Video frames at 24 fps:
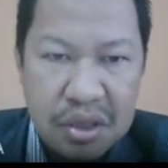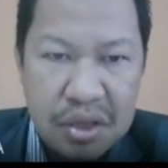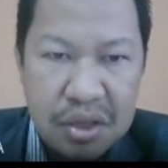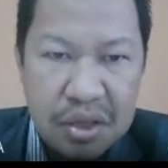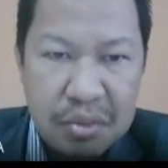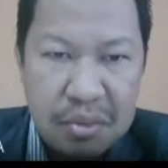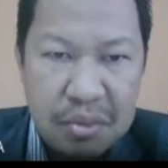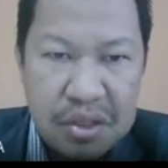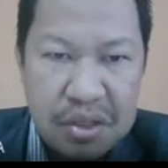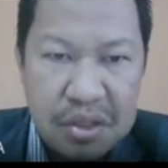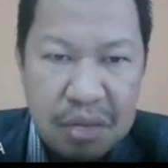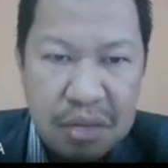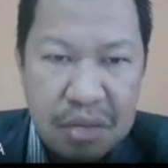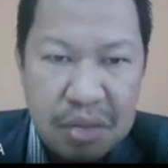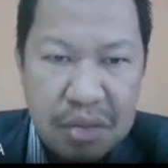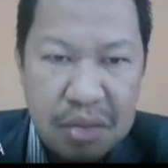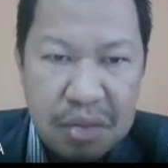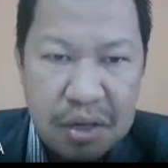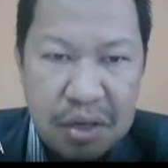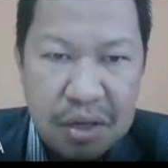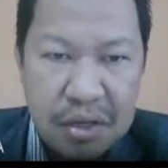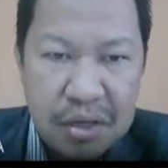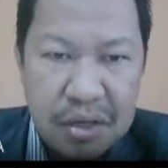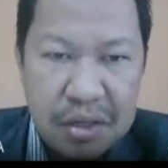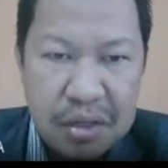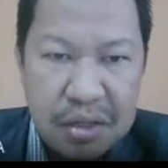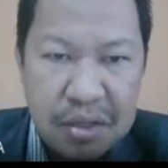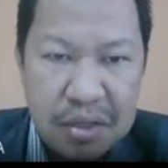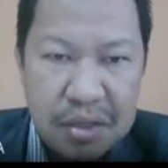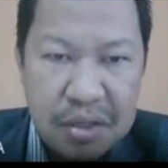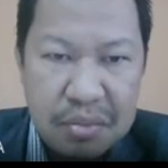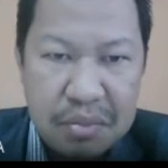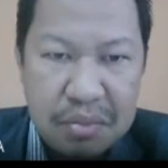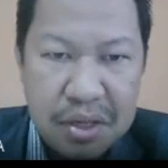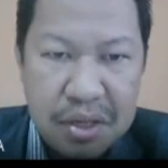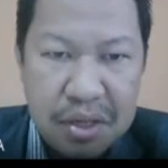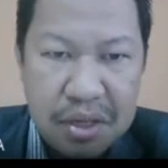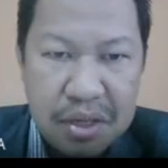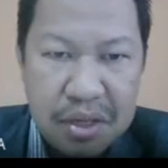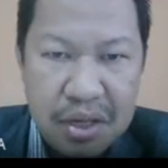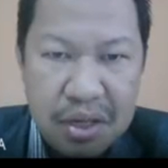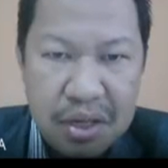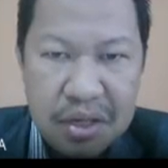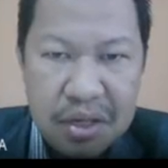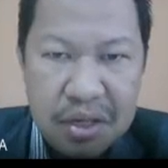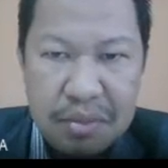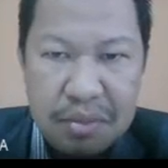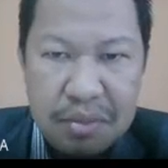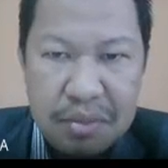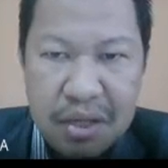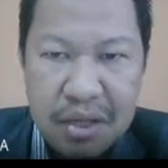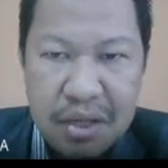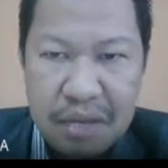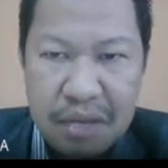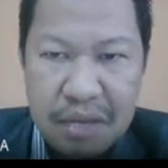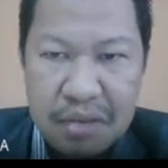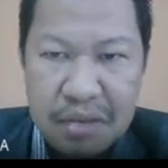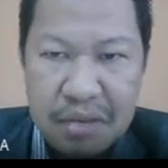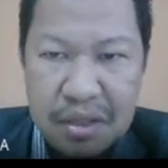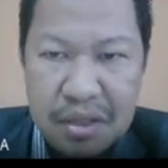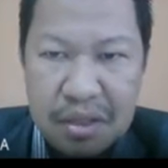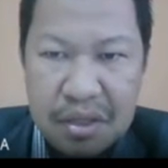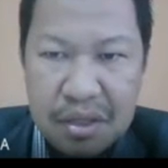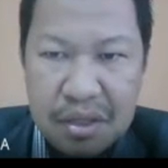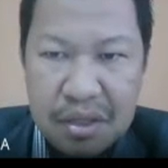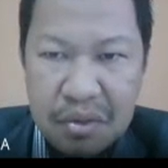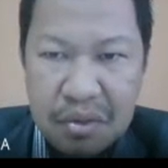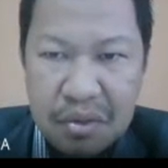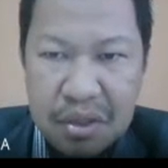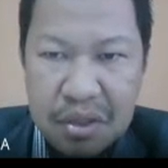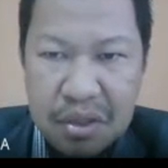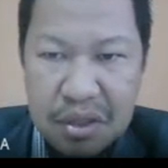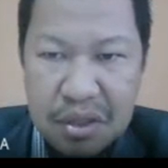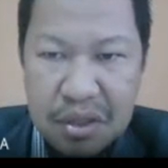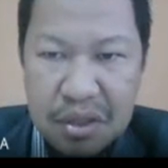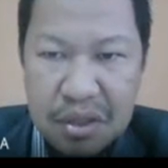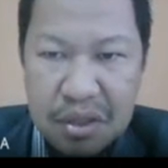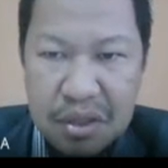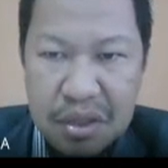double sideband suppressed carrier become this equation.